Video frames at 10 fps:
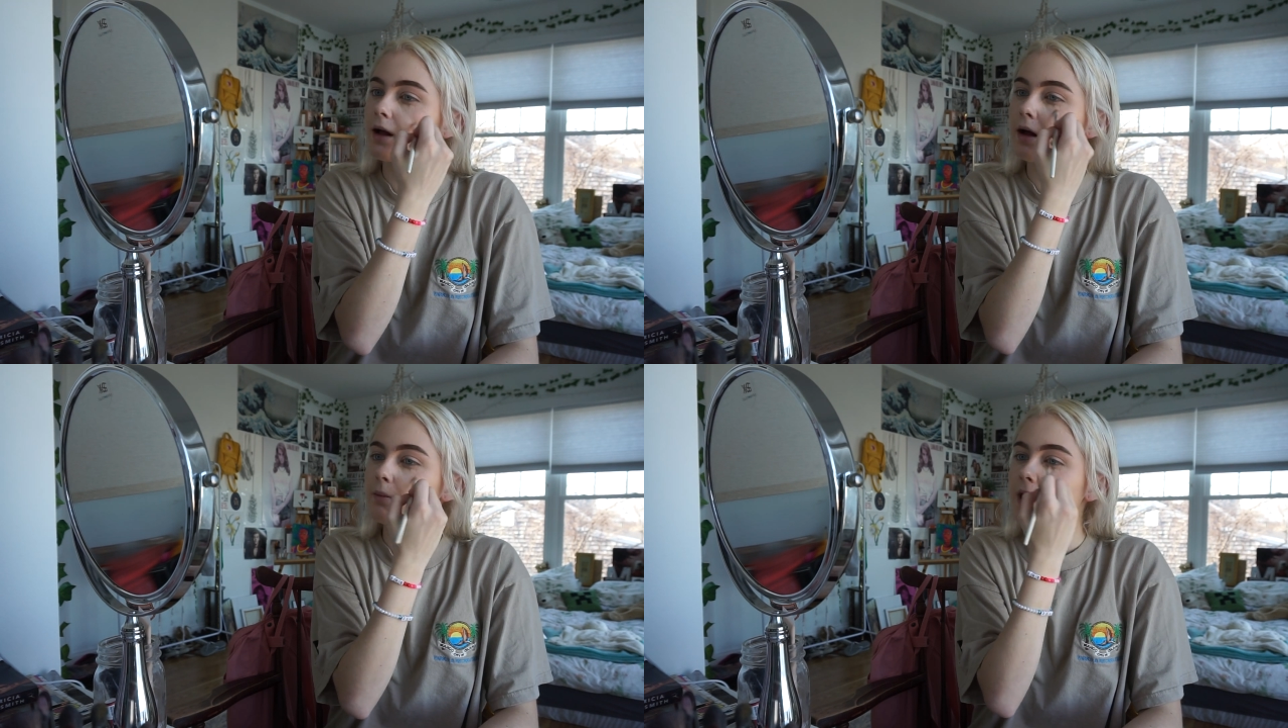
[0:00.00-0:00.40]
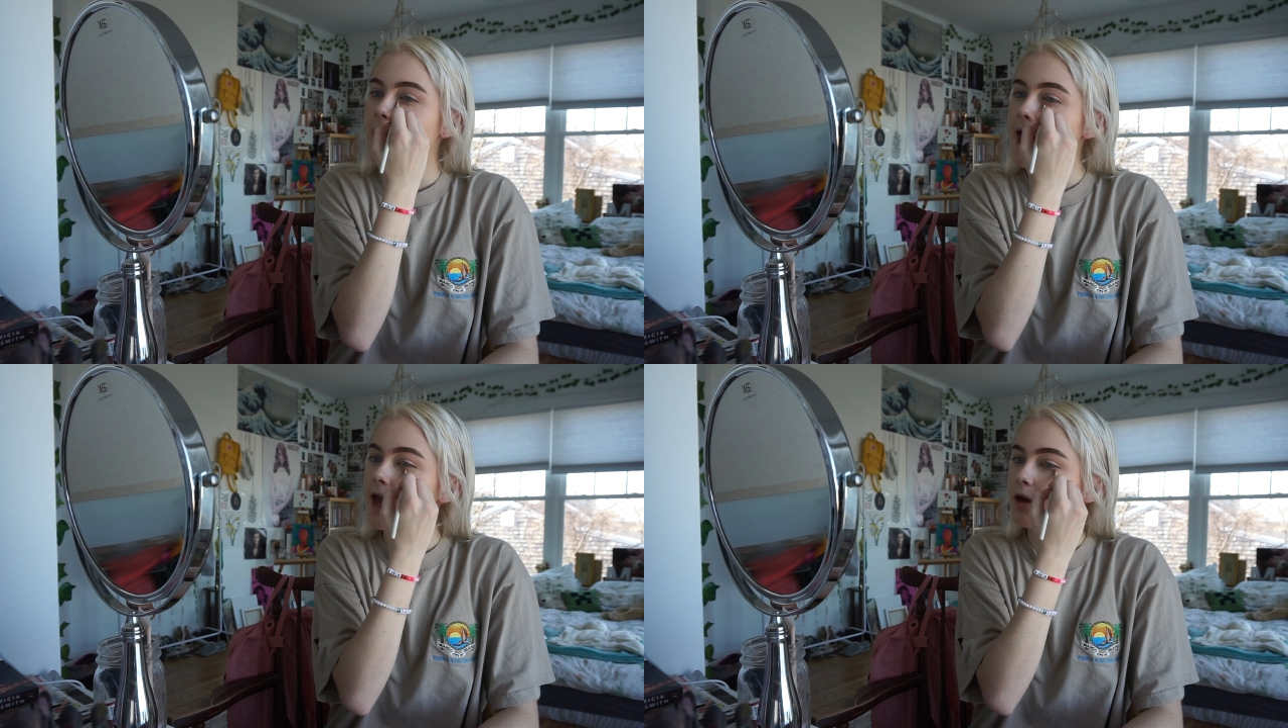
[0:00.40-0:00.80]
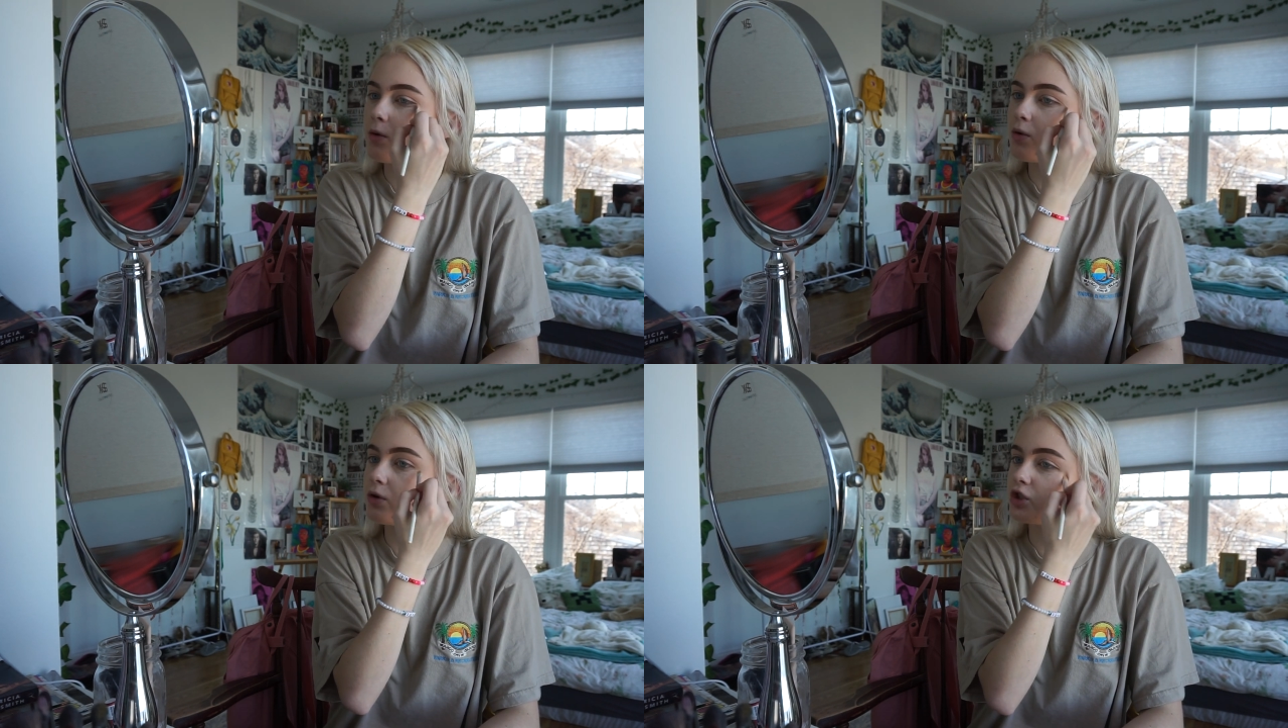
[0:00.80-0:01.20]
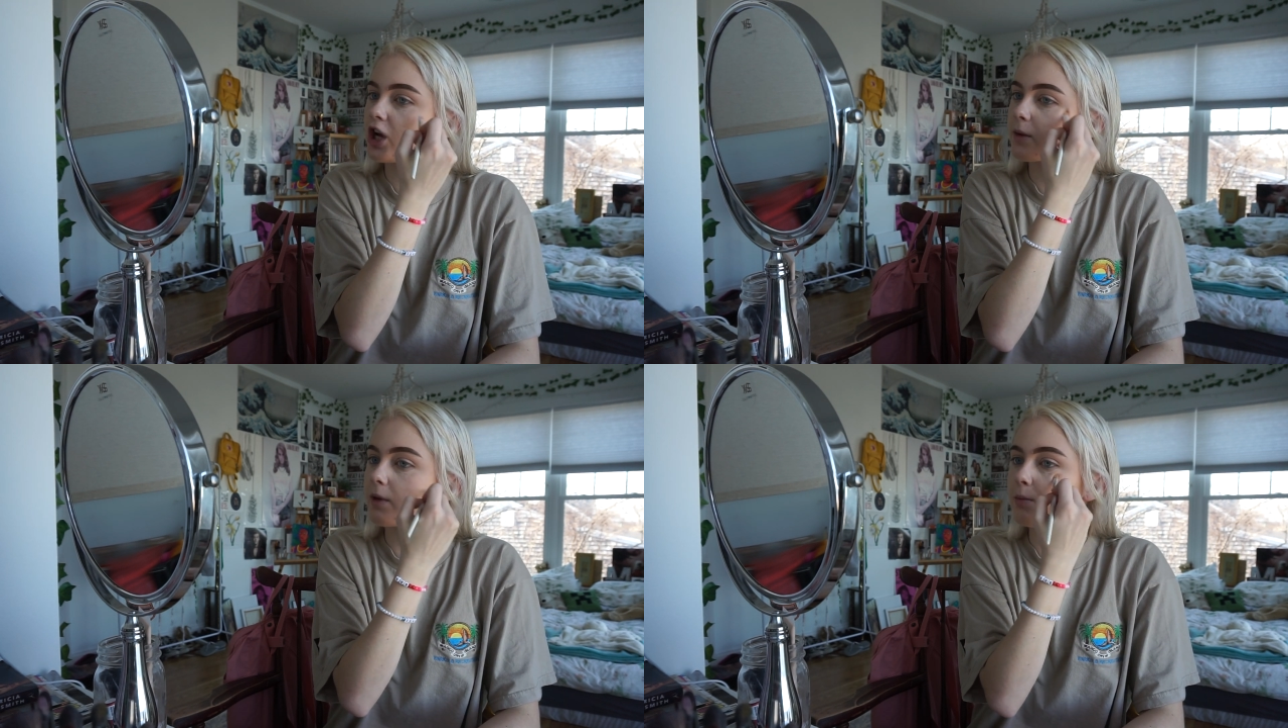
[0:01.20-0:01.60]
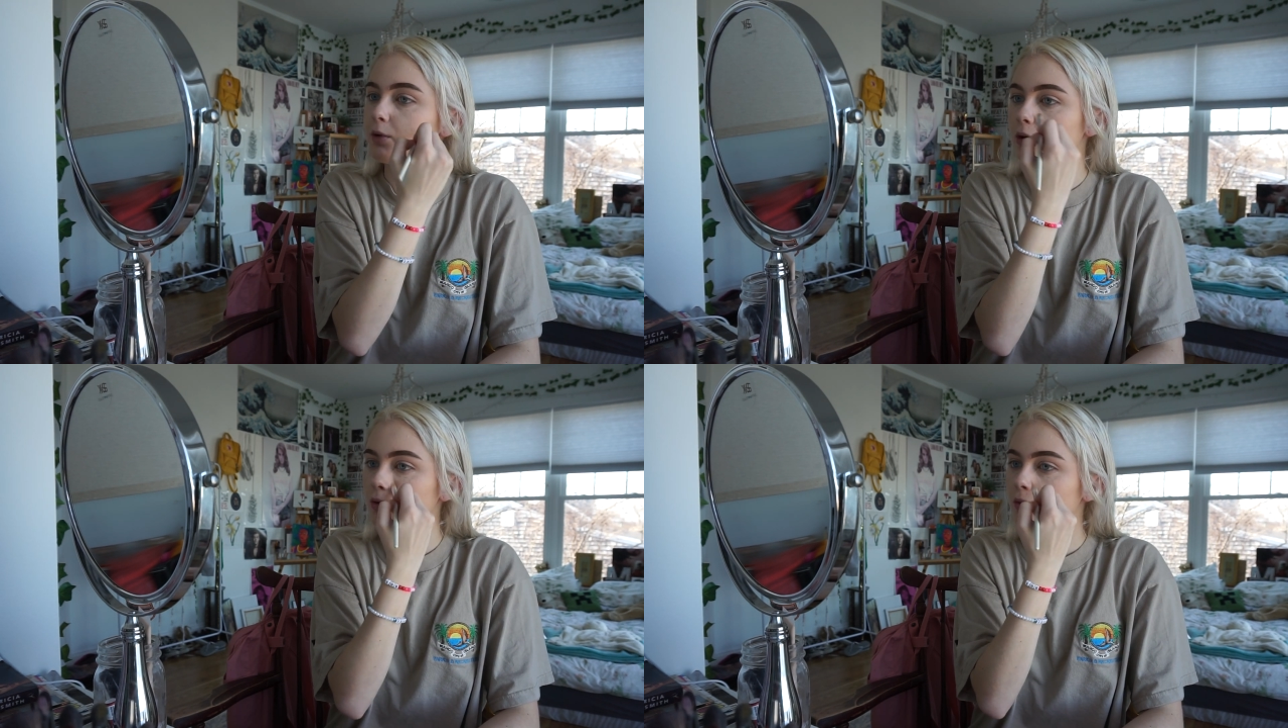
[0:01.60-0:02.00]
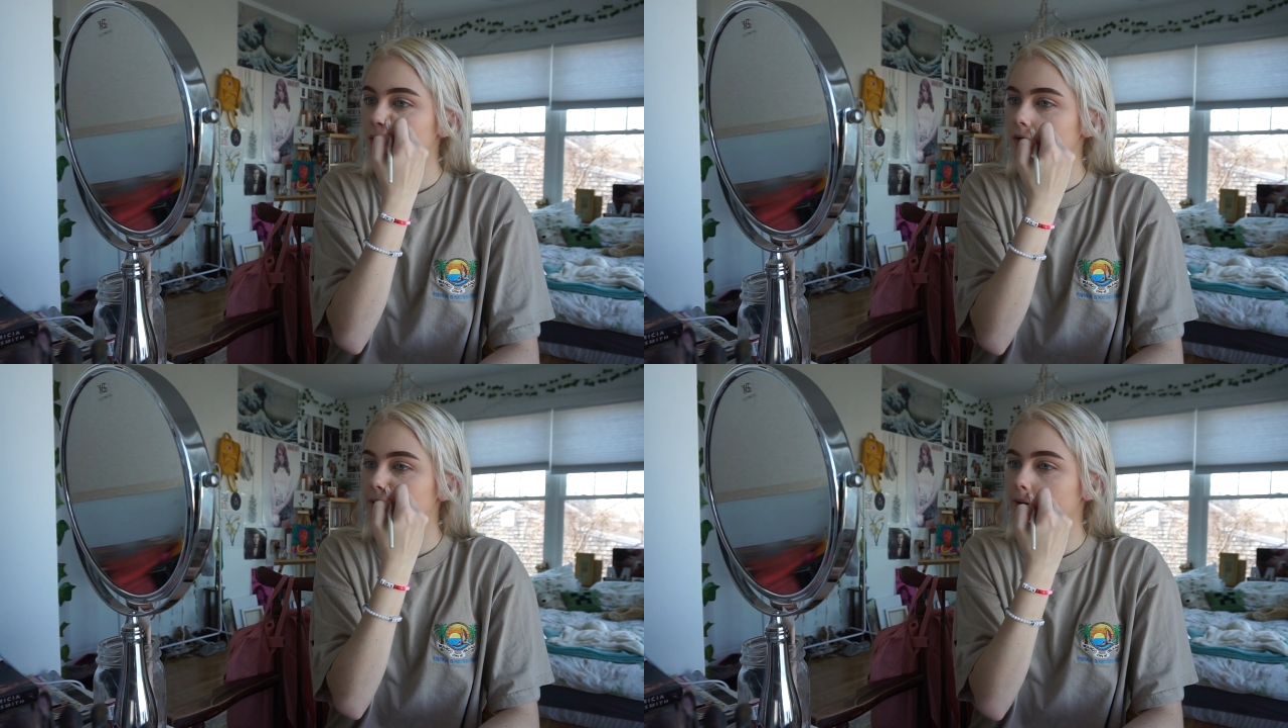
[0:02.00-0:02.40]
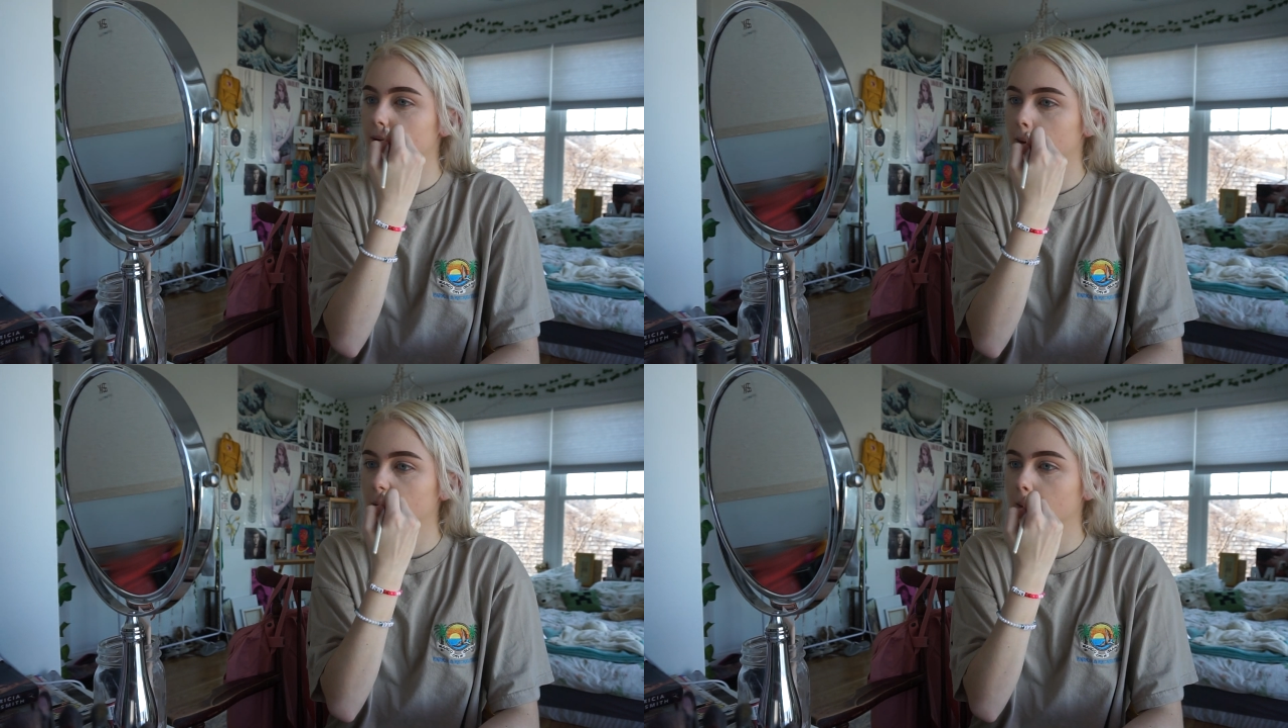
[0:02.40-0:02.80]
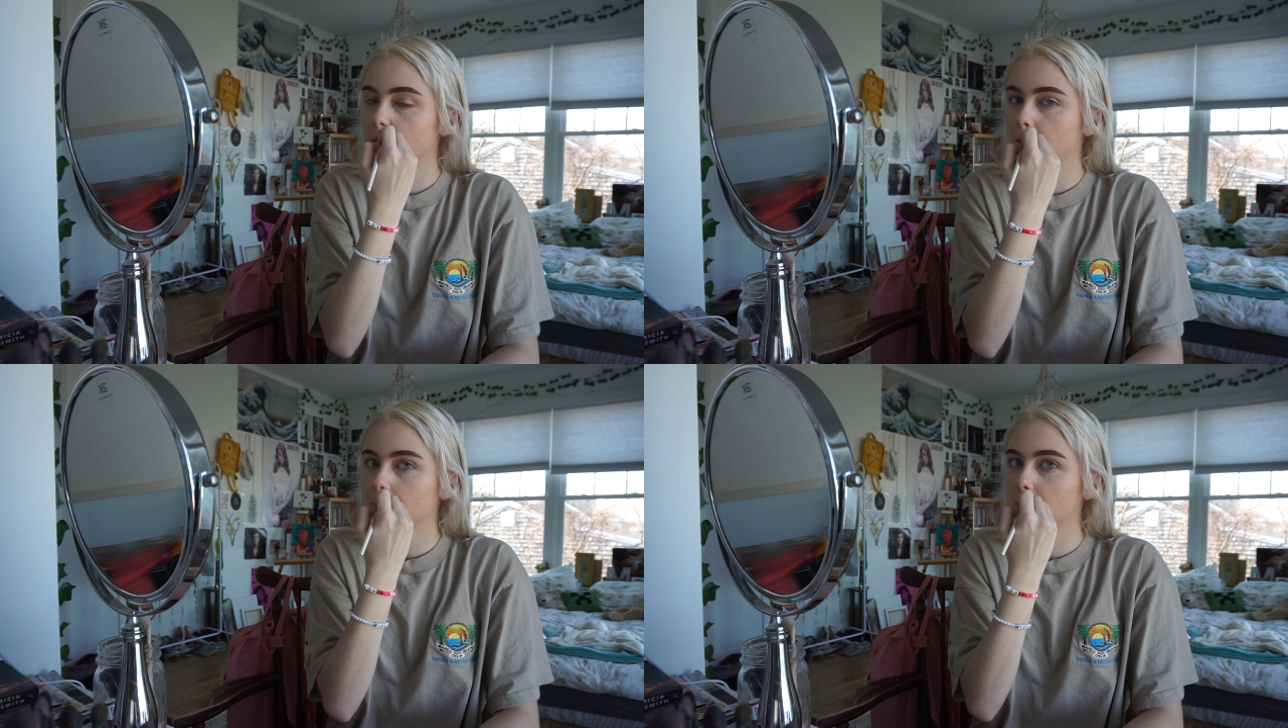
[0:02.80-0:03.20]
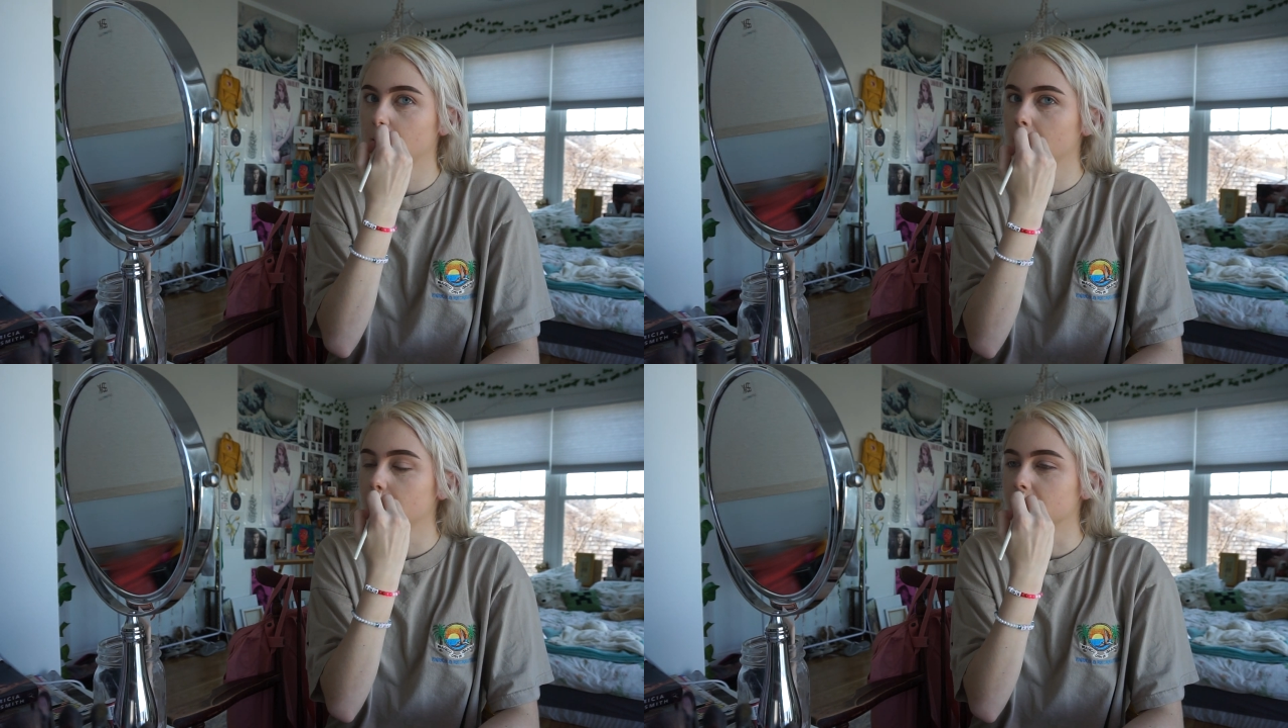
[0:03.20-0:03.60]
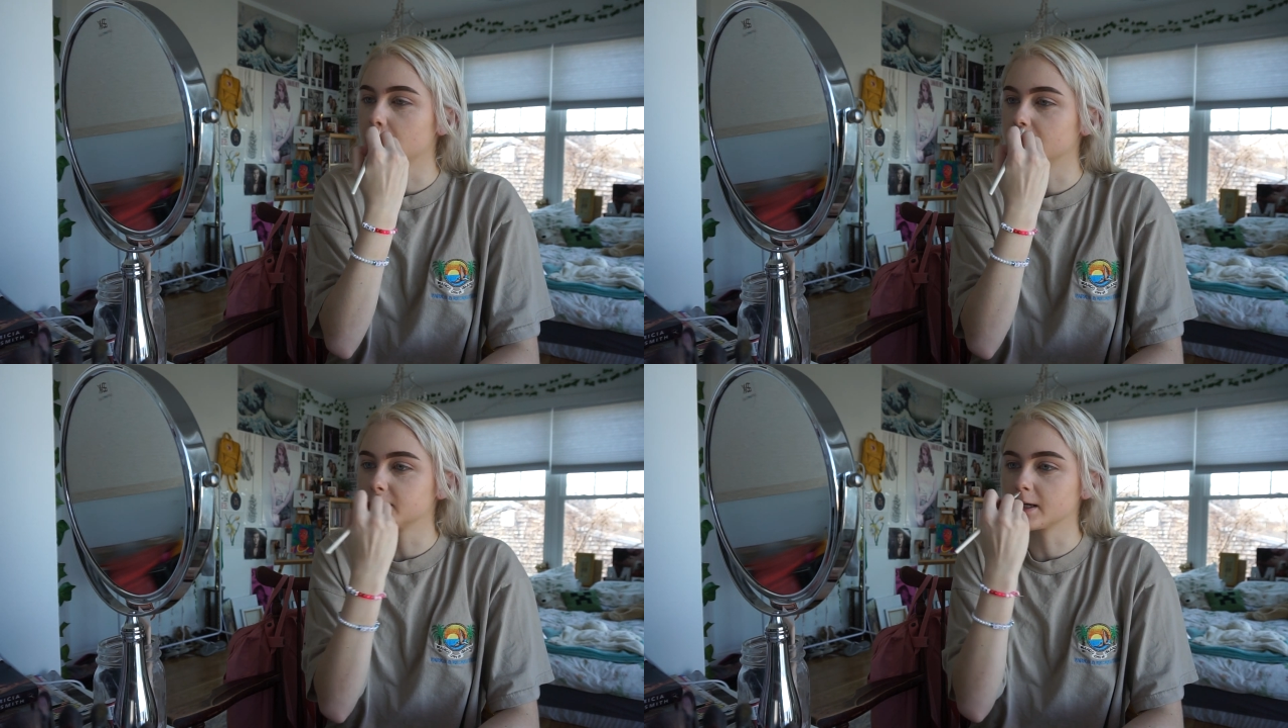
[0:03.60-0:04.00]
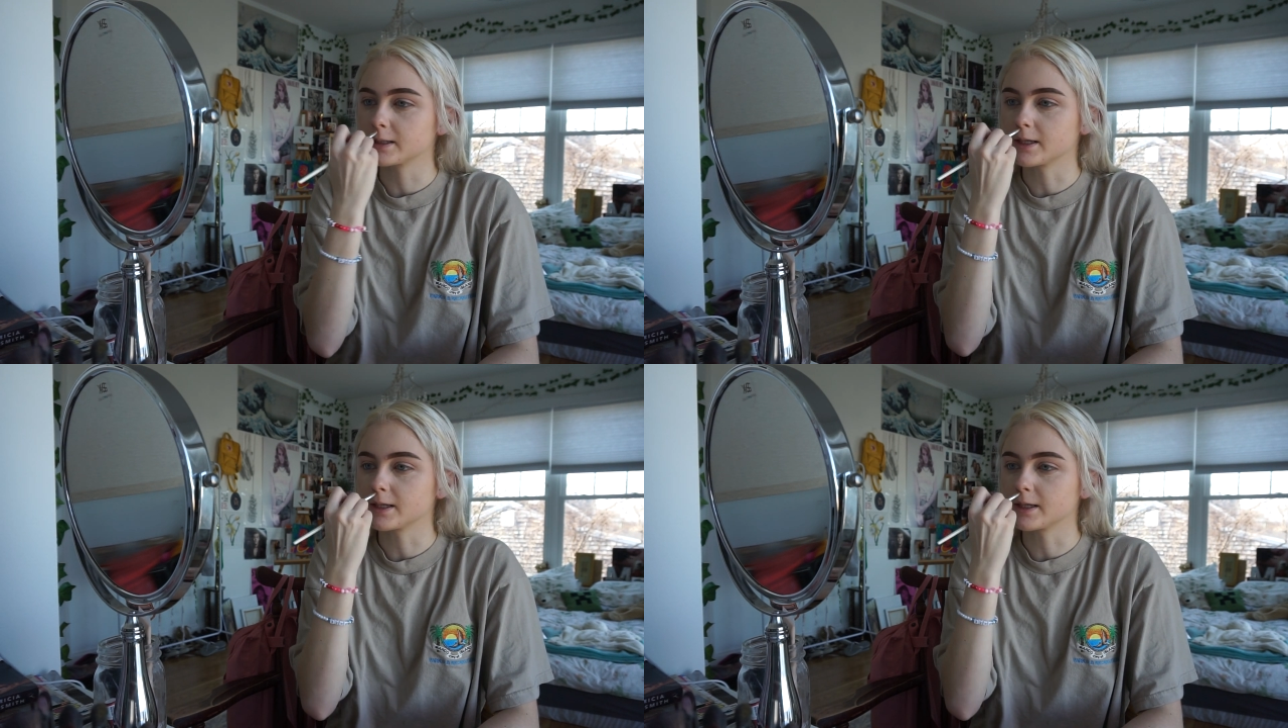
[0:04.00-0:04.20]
hey, who gonna check me, boo? And then it's like